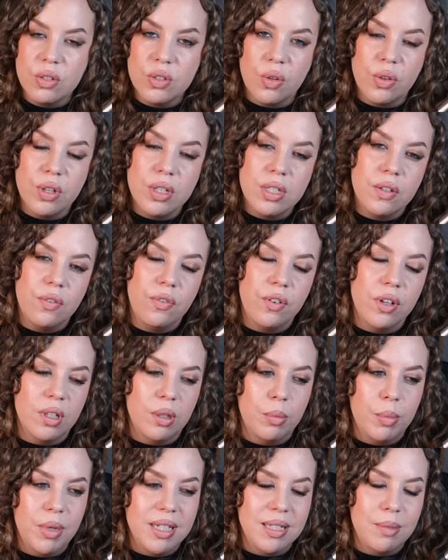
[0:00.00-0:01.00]
So, this
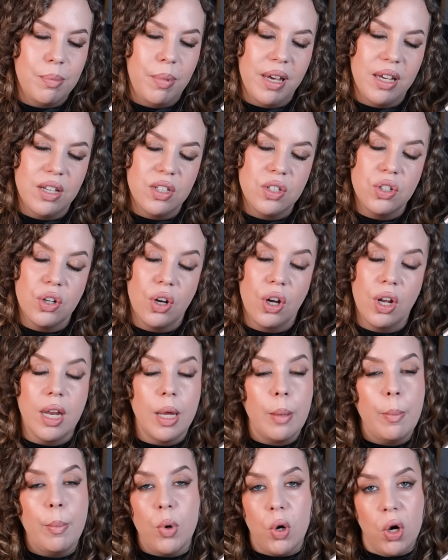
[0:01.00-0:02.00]
film is based on
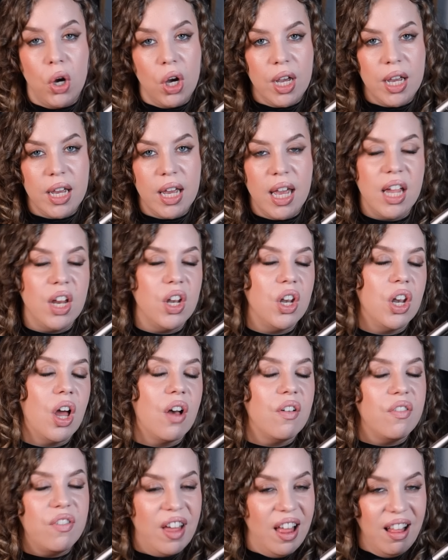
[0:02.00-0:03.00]
a book, a
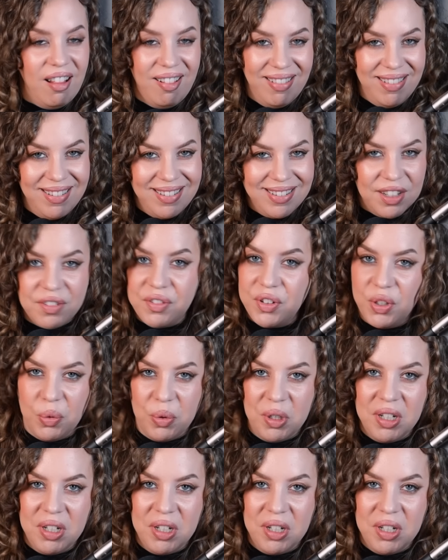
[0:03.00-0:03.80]
novelle, if you